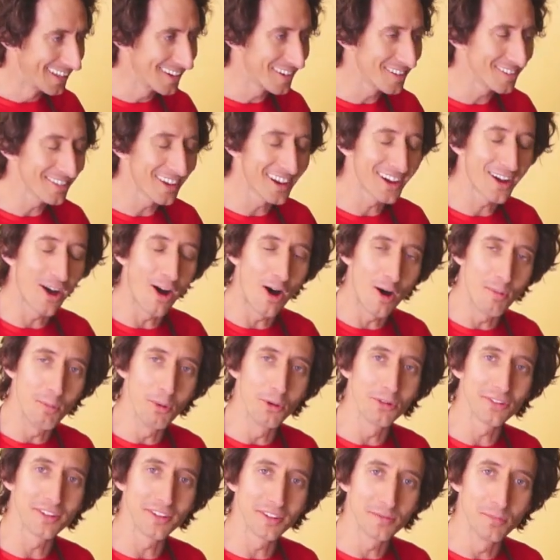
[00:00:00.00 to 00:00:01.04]
It's like
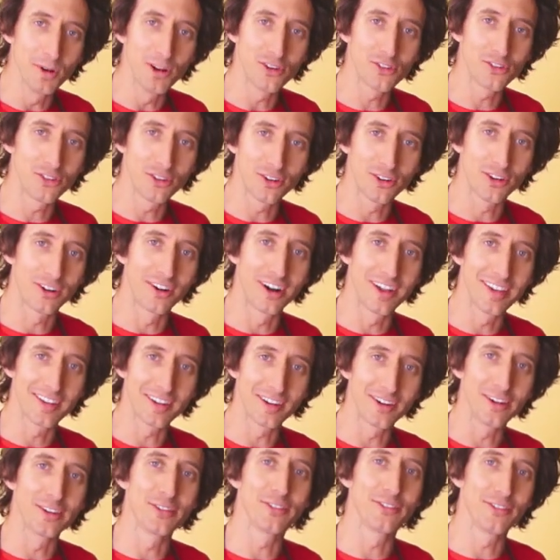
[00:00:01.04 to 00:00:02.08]
almost as much sugar as
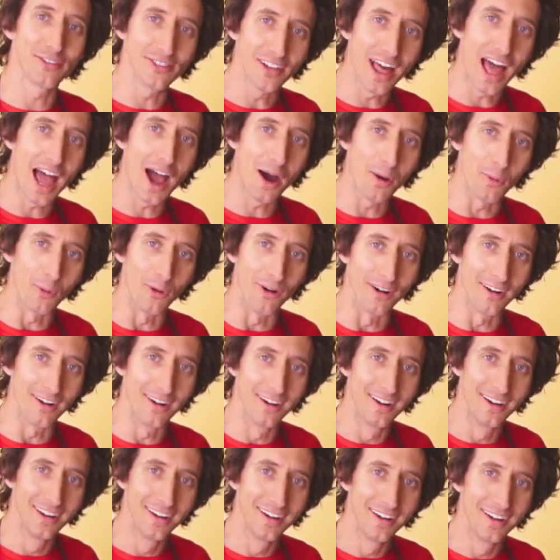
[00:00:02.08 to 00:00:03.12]
there is flour.
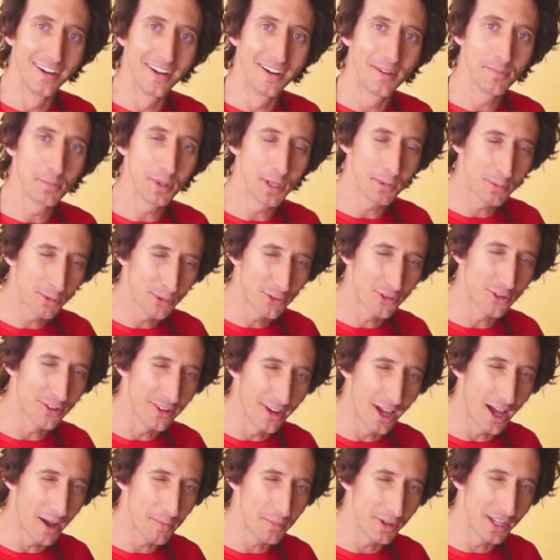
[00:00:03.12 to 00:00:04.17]
People should
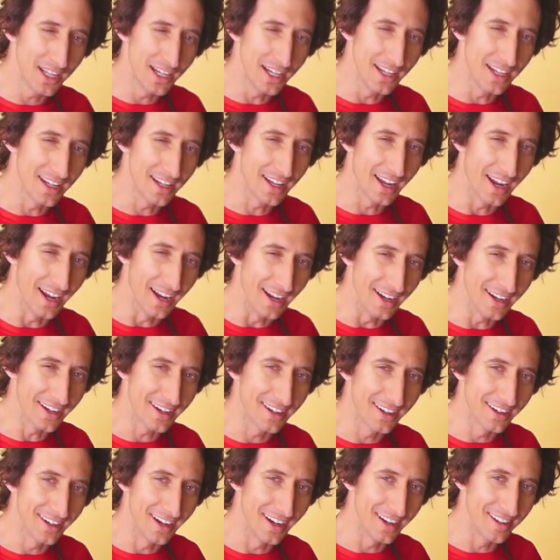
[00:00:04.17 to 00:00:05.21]
not be eating
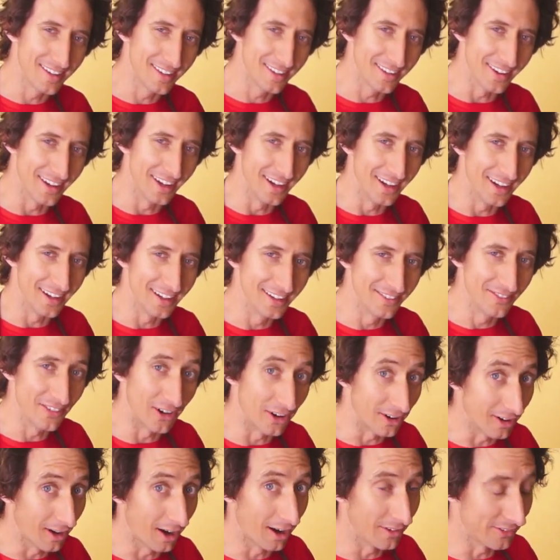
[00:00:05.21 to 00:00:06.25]
cake, I'd say,
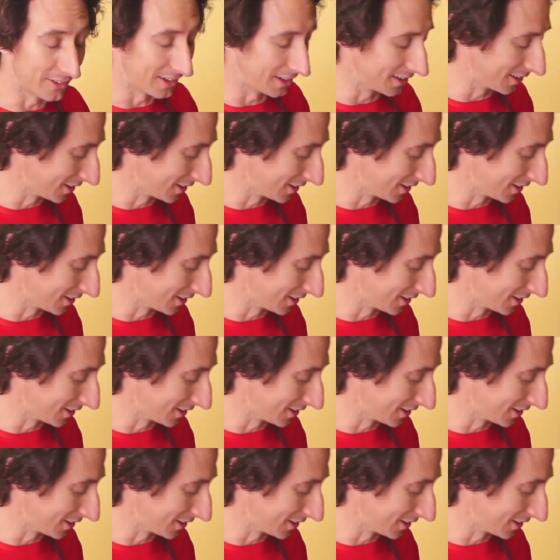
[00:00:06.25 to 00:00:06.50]
very often